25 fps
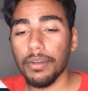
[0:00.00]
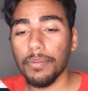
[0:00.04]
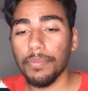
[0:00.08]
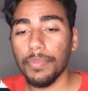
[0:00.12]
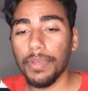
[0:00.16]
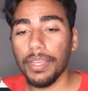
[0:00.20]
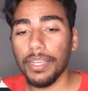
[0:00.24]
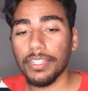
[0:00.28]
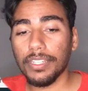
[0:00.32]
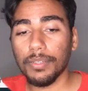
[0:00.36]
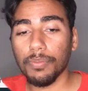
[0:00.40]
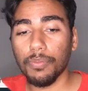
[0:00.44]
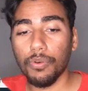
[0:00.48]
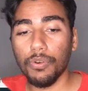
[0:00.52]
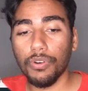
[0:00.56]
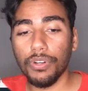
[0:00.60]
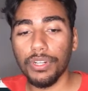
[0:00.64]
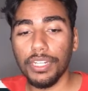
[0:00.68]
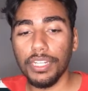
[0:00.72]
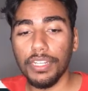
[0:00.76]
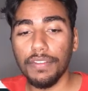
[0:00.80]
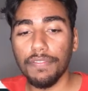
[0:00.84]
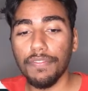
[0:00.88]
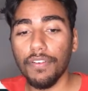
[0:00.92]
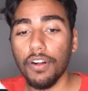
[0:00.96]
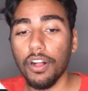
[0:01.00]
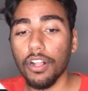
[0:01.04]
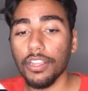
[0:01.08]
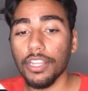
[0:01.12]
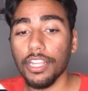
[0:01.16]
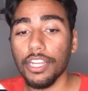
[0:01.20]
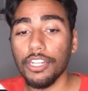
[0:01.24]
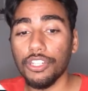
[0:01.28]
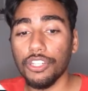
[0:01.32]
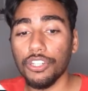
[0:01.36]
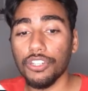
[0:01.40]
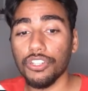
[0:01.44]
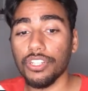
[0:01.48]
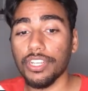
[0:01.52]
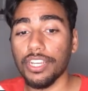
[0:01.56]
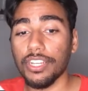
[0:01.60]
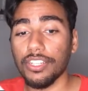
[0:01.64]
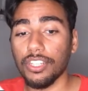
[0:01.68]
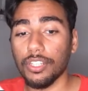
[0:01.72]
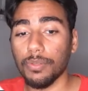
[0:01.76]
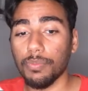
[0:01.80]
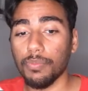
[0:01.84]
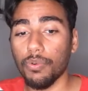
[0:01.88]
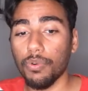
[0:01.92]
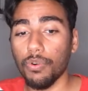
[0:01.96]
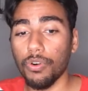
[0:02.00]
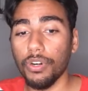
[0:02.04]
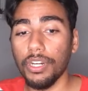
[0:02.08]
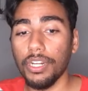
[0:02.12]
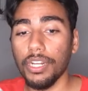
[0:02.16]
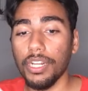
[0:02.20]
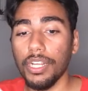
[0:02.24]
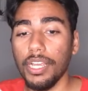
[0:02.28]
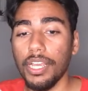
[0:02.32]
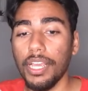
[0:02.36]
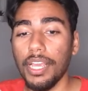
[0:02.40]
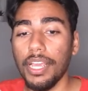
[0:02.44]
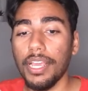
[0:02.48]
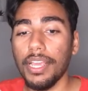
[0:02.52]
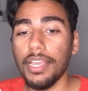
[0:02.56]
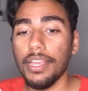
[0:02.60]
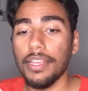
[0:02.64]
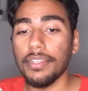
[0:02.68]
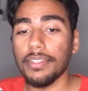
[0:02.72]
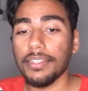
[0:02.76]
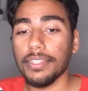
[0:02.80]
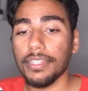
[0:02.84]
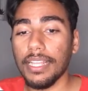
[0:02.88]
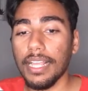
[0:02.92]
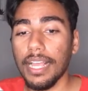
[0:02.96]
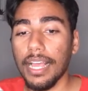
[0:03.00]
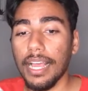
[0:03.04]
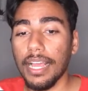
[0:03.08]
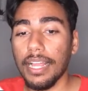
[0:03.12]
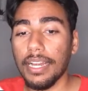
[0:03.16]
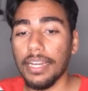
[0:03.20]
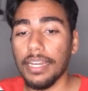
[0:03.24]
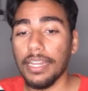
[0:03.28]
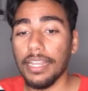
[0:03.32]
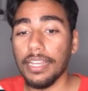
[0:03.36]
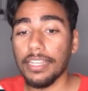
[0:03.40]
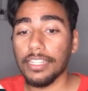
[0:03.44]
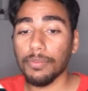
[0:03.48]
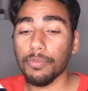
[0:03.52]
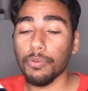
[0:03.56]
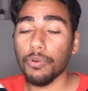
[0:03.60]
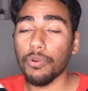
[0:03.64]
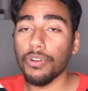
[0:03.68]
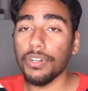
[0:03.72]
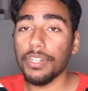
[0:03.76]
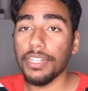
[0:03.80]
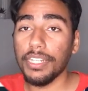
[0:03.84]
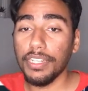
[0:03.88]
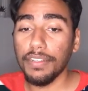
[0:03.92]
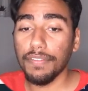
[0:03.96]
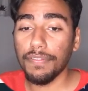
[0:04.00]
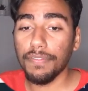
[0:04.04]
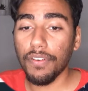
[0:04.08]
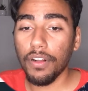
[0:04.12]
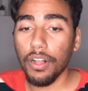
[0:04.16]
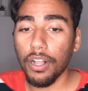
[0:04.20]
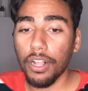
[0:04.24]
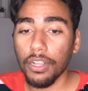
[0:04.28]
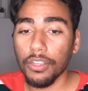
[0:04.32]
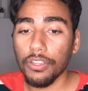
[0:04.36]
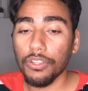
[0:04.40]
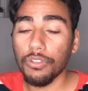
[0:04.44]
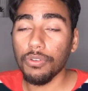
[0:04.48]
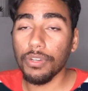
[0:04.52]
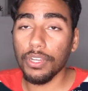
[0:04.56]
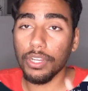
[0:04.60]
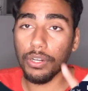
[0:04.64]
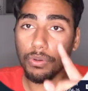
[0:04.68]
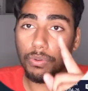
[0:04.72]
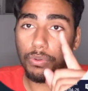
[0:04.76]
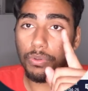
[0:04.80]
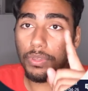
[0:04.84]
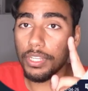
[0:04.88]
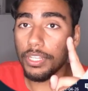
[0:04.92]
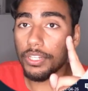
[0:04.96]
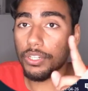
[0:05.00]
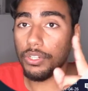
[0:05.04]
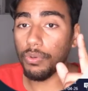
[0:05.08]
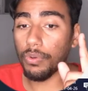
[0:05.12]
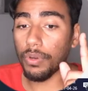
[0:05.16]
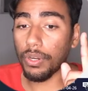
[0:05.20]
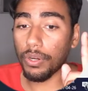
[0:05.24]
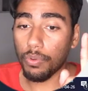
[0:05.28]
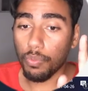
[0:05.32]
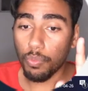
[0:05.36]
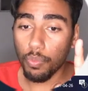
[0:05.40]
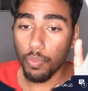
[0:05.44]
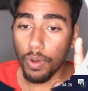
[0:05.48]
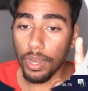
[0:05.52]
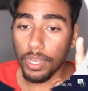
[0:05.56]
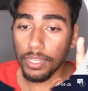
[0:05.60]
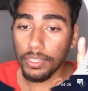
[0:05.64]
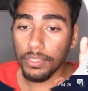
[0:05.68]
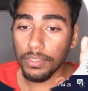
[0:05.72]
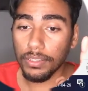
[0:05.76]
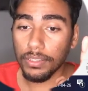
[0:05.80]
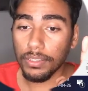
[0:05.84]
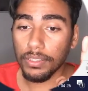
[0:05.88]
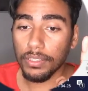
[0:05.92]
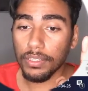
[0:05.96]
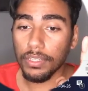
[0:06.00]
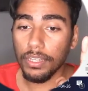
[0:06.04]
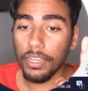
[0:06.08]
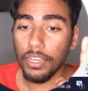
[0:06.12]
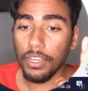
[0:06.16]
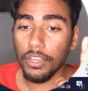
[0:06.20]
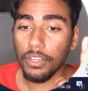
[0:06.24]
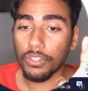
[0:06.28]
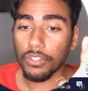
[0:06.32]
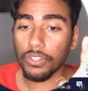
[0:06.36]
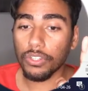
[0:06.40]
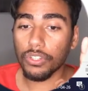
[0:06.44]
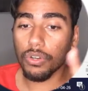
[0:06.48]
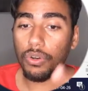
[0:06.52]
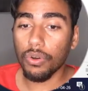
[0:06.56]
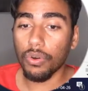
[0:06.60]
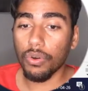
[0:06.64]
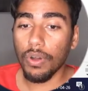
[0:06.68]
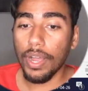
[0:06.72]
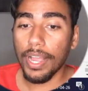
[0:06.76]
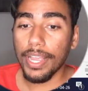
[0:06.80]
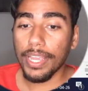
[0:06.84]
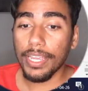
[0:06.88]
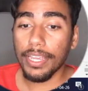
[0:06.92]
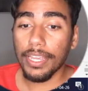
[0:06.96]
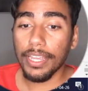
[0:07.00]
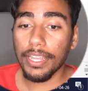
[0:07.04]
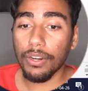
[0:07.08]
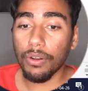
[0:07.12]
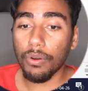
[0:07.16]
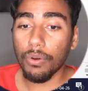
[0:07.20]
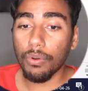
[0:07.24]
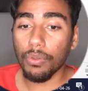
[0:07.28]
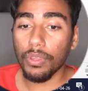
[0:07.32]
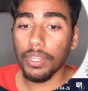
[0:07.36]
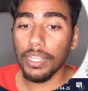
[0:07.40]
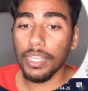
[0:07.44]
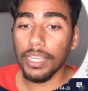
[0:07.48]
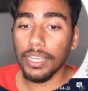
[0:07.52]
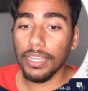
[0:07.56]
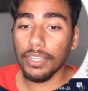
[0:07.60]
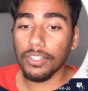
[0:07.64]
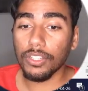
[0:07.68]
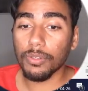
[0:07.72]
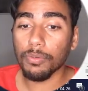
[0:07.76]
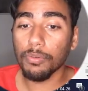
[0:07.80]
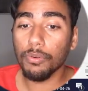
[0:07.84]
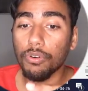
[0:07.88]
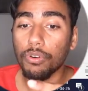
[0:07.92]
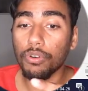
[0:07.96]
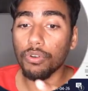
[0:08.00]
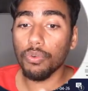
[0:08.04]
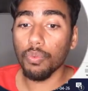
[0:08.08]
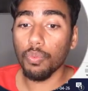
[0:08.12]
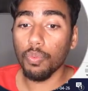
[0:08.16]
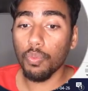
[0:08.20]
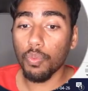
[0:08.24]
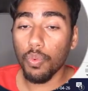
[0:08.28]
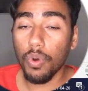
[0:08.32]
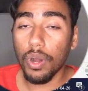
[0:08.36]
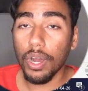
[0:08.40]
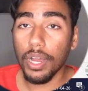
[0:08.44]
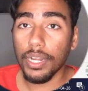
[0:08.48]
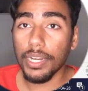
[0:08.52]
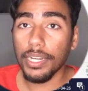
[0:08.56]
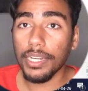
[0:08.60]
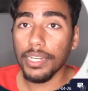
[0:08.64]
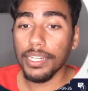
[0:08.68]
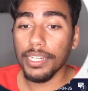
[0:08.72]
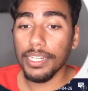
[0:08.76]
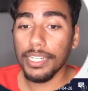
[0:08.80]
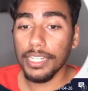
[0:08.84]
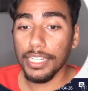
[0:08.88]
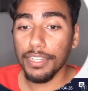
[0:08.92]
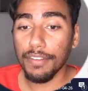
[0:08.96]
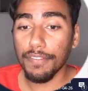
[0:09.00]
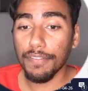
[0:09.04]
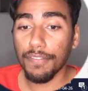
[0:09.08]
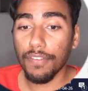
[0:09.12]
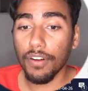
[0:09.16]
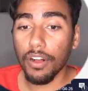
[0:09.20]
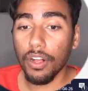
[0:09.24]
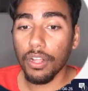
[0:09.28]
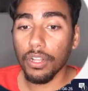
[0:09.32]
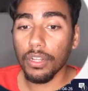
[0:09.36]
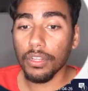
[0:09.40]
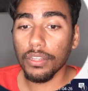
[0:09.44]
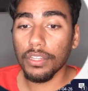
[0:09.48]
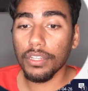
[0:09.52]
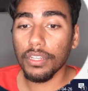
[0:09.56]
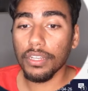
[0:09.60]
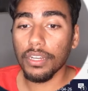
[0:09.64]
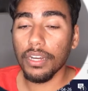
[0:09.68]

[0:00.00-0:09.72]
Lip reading: export default and just export is that export default, you can only do it once. So I can only export one default